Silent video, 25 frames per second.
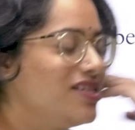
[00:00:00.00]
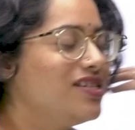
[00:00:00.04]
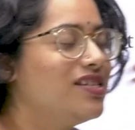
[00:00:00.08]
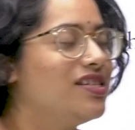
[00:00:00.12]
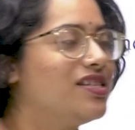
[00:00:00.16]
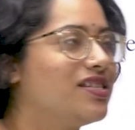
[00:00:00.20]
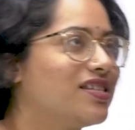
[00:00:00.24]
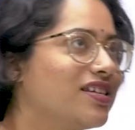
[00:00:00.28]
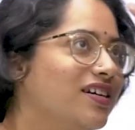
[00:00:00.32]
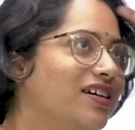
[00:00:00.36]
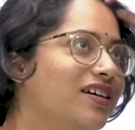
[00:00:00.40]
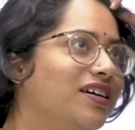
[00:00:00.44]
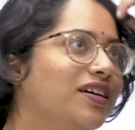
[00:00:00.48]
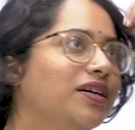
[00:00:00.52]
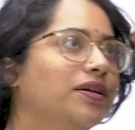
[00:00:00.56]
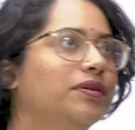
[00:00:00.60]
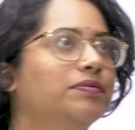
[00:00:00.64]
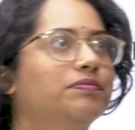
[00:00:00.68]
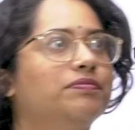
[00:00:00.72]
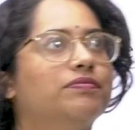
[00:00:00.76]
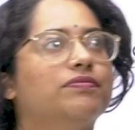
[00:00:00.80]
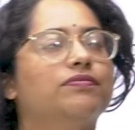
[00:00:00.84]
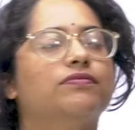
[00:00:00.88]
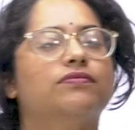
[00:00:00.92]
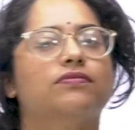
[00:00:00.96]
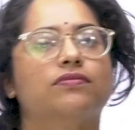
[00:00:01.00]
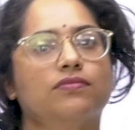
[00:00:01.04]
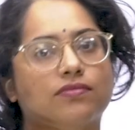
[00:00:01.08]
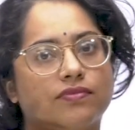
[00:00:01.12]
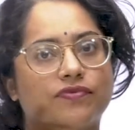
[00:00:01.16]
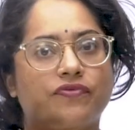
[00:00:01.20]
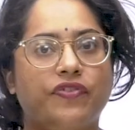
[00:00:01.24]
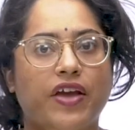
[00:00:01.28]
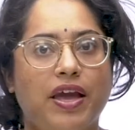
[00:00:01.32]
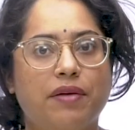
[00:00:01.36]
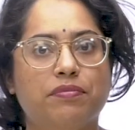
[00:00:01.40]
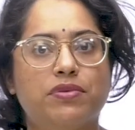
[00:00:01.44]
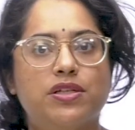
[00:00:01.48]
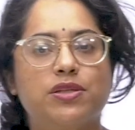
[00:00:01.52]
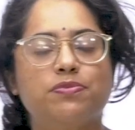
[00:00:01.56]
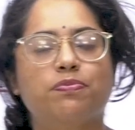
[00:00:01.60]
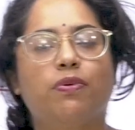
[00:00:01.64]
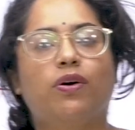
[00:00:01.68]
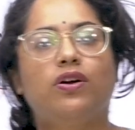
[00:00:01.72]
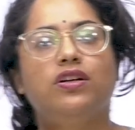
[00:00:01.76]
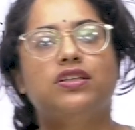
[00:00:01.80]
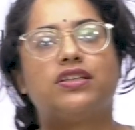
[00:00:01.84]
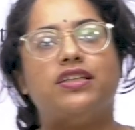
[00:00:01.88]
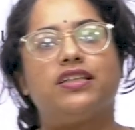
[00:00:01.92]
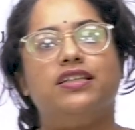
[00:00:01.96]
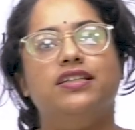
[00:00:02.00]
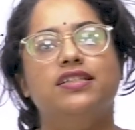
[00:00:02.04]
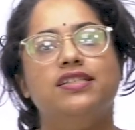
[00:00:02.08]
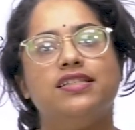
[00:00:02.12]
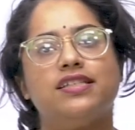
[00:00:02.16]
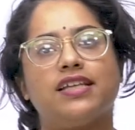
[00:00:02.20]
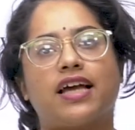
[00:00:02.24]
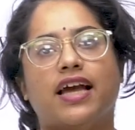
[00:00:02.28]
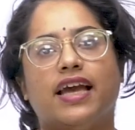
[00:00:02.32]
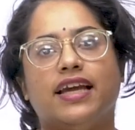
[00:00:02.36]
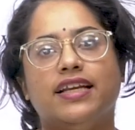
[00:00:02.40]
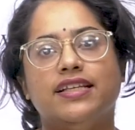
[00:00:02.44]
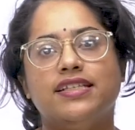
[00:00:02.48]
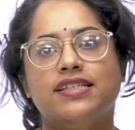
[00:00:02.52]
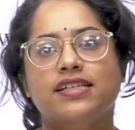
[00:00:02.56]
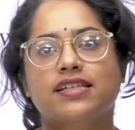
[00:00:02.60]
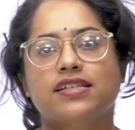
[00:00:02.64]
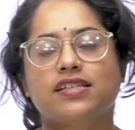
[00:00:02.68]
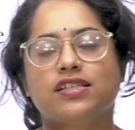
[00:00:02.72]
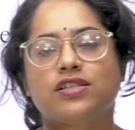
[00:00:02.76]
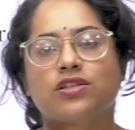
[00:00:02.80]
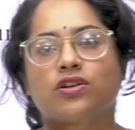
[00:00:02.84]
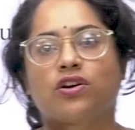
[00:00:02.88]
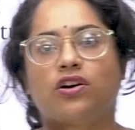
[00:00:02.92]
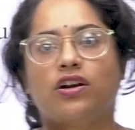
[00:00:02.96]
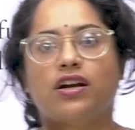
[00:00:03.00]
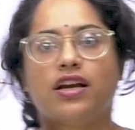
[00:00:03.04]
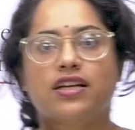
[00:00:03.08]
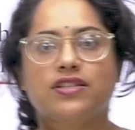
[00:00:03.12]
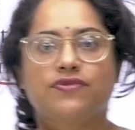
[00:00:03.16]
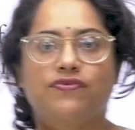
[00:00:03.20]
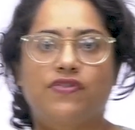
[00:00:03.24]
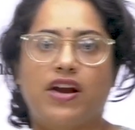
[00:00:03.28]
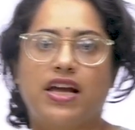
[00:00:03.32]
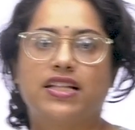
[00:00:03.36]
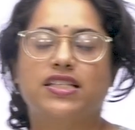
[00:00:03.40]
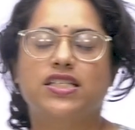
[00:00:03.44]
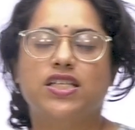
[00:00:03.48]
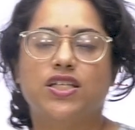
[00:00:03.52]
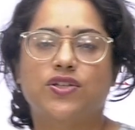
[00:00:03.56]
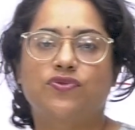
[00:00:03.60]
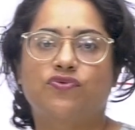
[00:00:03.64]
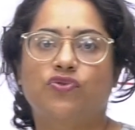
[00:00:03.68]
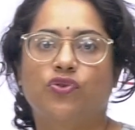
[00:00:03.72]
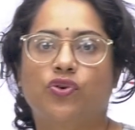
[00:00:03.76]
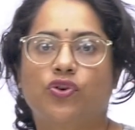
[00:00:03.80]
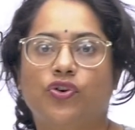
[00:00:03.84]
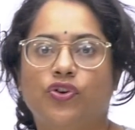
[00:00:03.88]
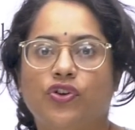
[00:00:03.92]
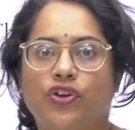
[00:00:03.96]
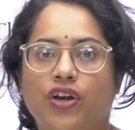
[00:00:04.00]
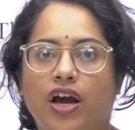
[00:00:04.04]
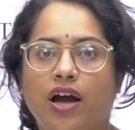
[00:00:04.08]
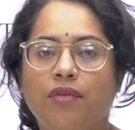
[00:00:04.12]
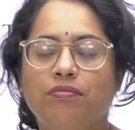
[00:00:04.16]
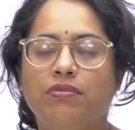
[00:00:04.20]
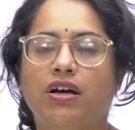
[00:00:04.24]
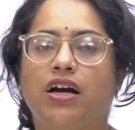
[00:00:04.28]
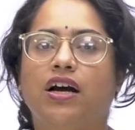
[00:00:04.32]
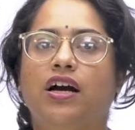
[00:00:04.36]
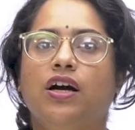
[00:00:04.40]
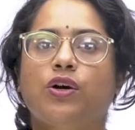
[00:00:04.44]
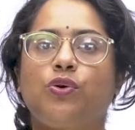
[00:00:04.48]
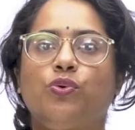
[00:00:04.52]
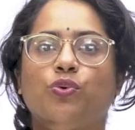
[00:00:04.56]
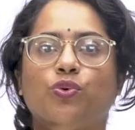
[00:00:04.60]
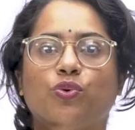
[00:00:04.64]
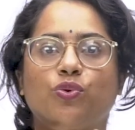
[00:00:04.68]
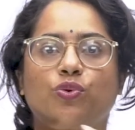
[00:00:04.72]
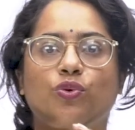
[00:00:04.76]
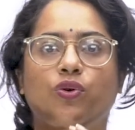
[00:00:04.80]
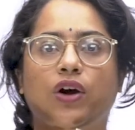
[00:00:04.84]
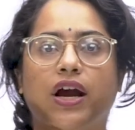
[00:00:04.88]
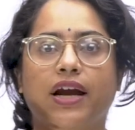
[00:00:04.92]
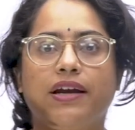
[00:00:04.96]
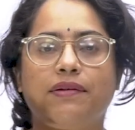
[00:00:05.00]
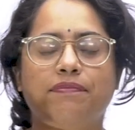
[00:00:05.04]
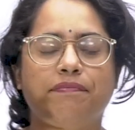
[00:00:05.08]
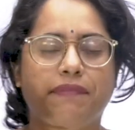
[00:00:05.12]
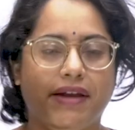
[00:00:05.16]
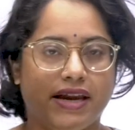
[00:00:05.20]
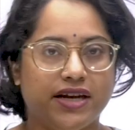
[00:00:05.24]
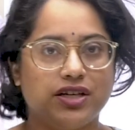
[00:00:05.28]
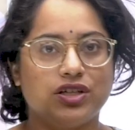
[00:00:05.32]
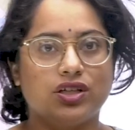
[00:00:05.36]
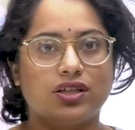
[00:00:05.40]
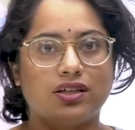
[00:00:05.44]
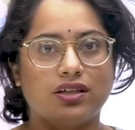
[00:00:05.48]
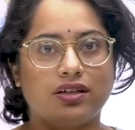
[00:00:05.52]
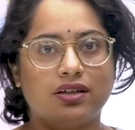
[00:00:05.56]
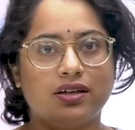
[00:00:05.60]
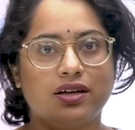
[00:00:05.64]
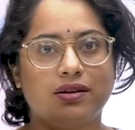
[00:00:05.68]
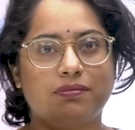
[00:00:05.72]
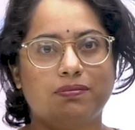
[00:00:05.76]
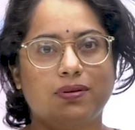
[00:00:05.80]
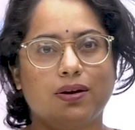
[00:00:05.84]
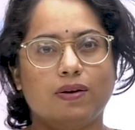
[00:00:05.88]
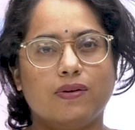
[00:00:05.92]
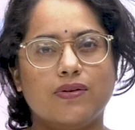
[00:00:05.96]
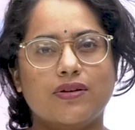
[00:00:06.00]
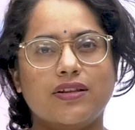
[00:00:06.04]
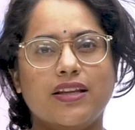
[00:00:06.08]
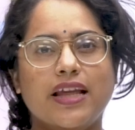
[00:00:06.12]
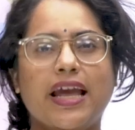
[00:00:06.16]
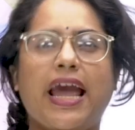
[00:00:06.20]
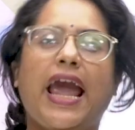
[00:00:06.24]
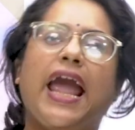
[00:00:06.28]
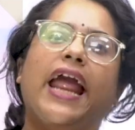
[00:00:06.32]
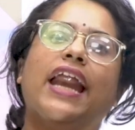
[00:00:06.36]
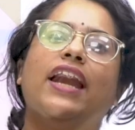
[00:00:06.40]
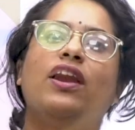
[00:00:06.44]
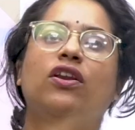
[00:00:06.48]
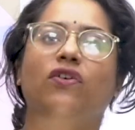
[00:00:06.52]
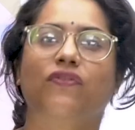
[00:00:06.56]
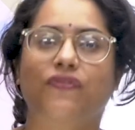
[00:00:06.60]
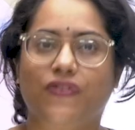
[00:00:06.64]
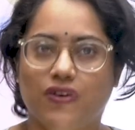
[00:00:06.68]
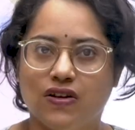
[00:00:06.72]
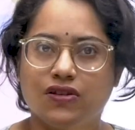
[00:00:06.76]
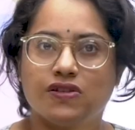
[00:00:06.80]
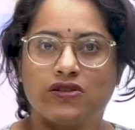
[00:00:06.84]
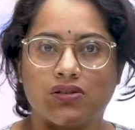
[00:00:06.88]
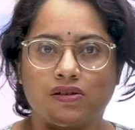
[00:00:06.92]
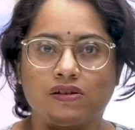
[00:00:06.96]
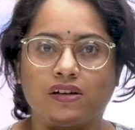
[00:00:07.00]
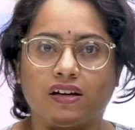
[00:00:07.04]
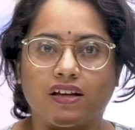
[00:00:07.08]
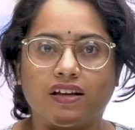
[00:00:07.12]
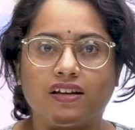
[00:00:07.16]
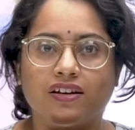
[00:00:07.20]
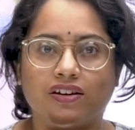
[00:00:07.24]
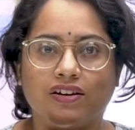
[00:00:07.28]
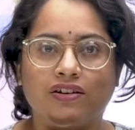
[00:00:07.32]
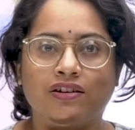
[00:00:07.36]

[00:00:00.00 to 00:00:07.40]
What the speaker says: this famous political scientist called as Francis Fukuyama who had mentioned about the end of history.